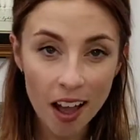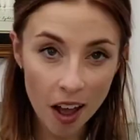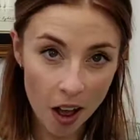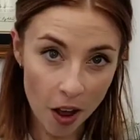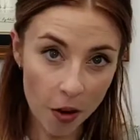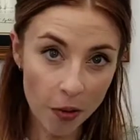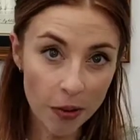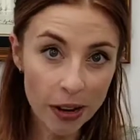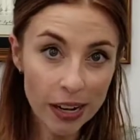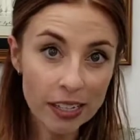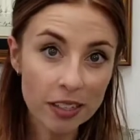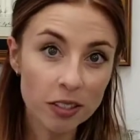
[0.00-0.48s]

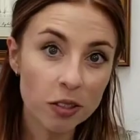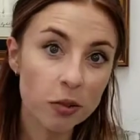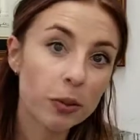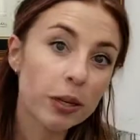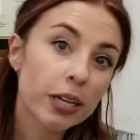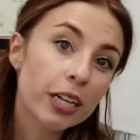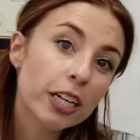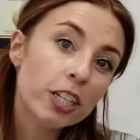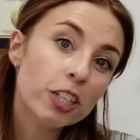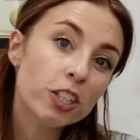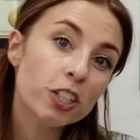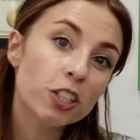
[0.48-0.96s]
All right, so we're
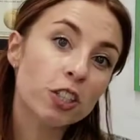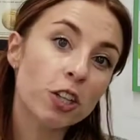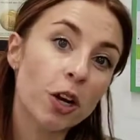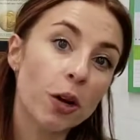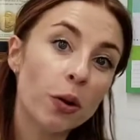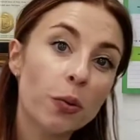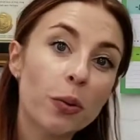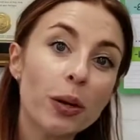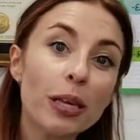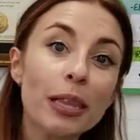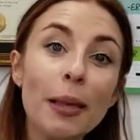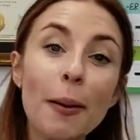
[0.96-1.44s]
going to
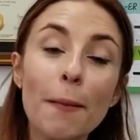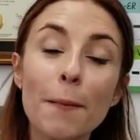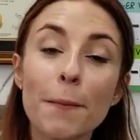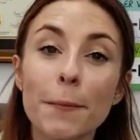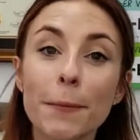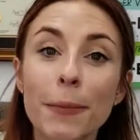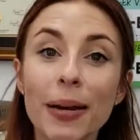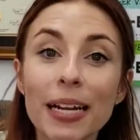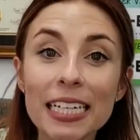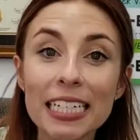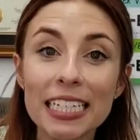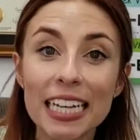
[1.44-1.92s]
start with
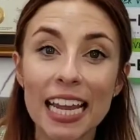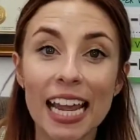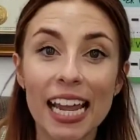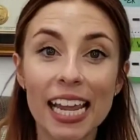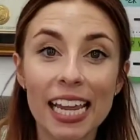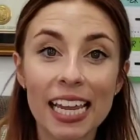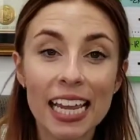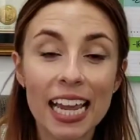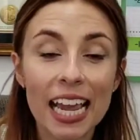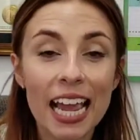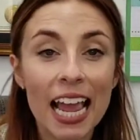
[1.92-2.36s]
Monday.